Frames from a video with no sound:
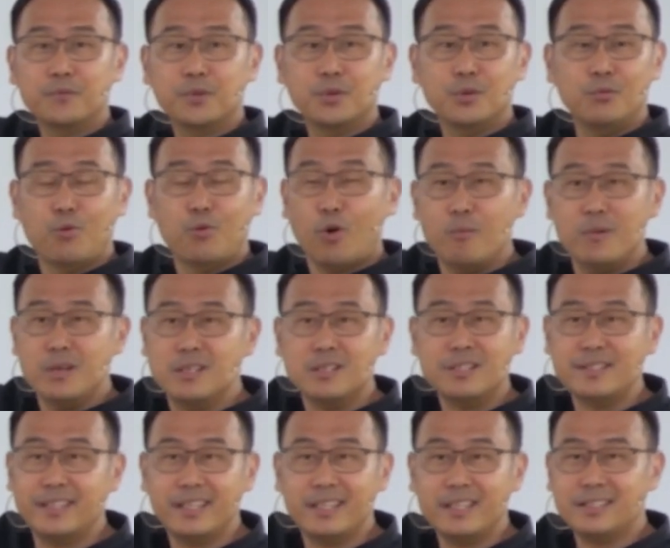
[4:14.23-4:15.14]
Romans
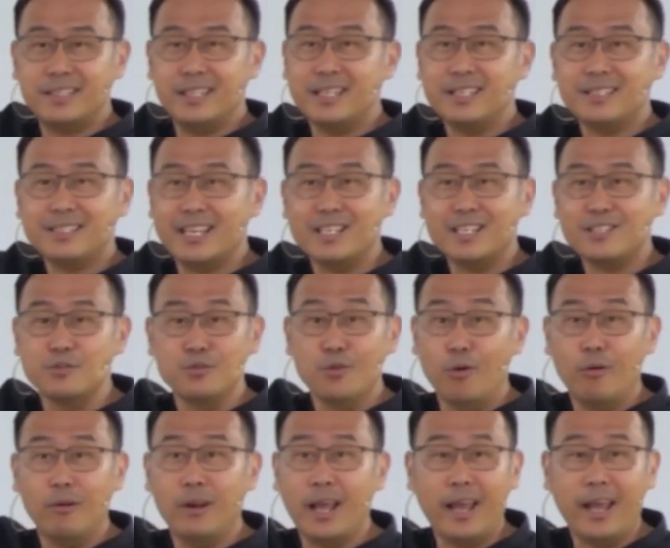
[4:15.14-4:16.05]
6:6 says,
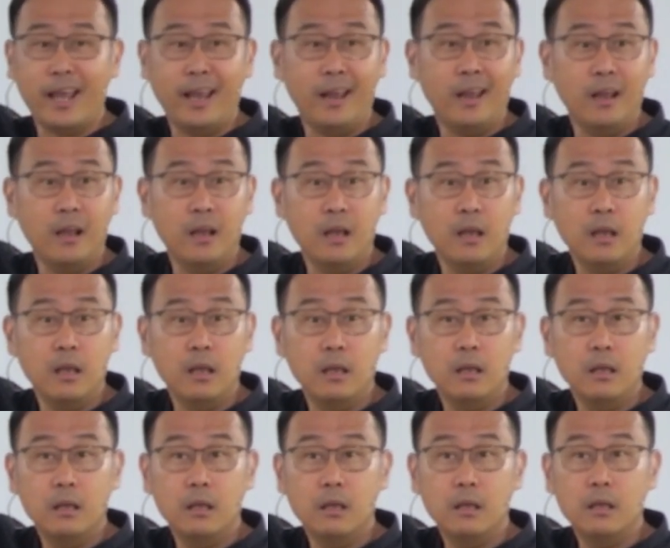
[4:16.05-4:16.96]
Nole.
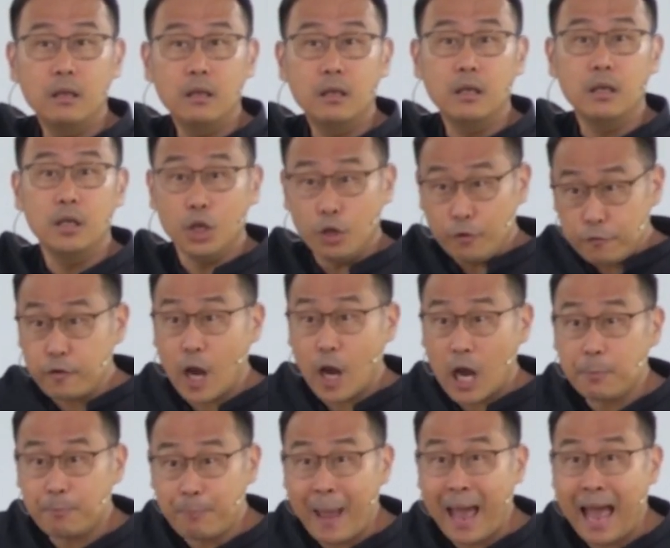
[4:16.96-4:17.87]
You've
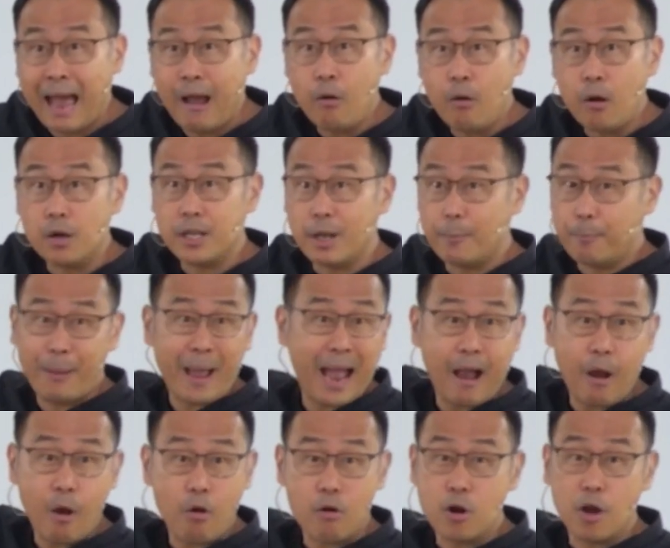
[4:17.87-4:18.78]
got power, the
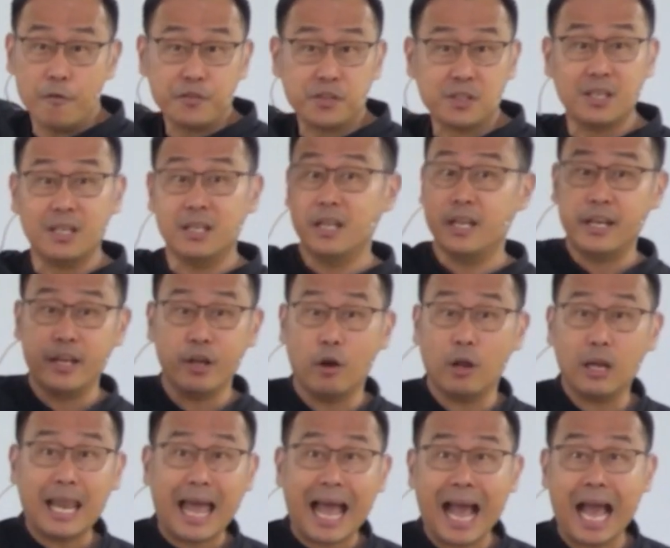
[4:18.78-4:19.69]
power of sin in your
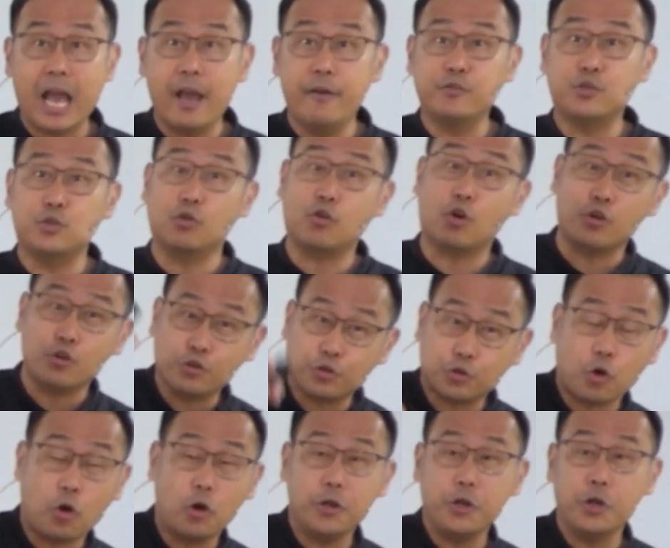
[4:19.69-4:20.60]
lives to
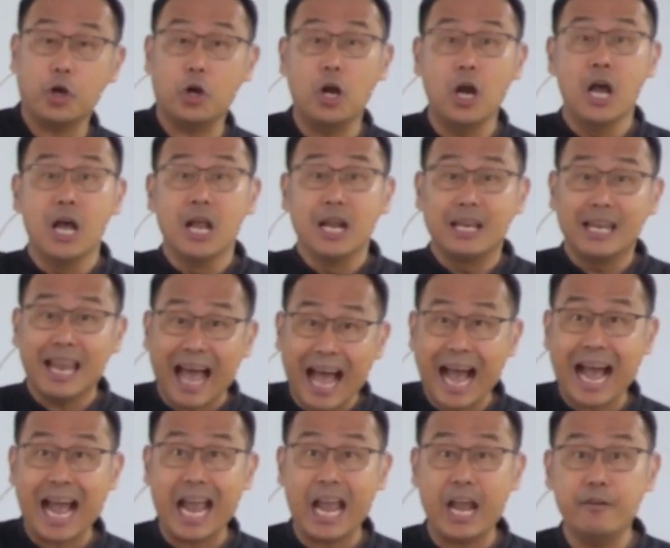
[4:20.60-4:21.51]
control your
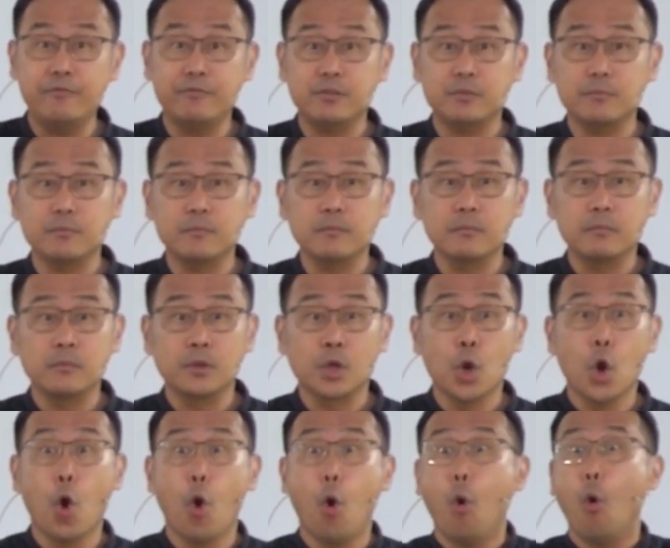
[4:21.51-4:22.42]
life.
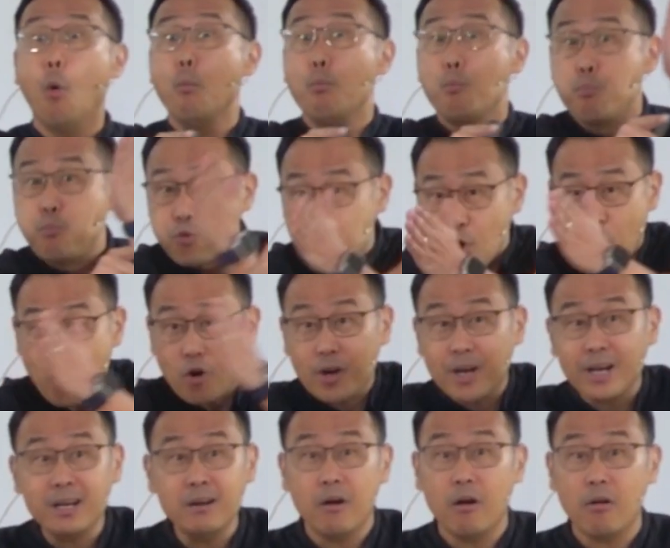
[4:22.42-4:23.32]

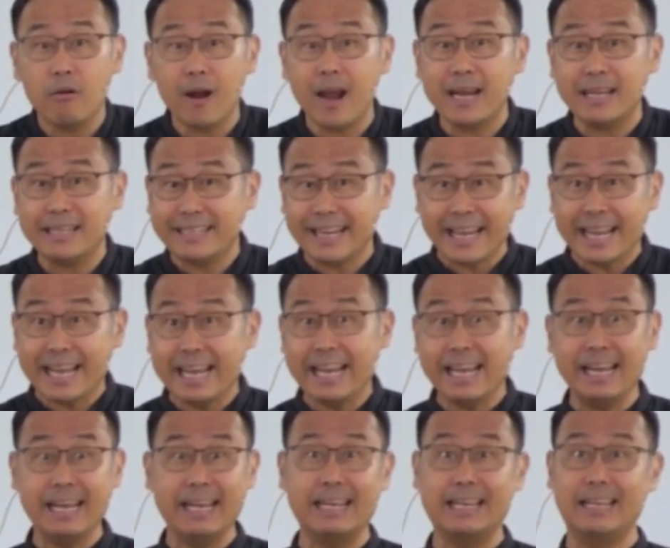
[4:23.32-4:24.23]
Broken
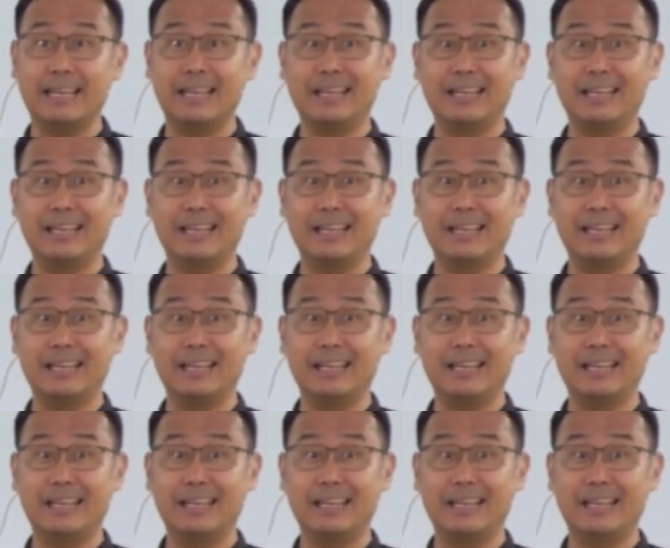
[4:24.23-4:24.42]
already.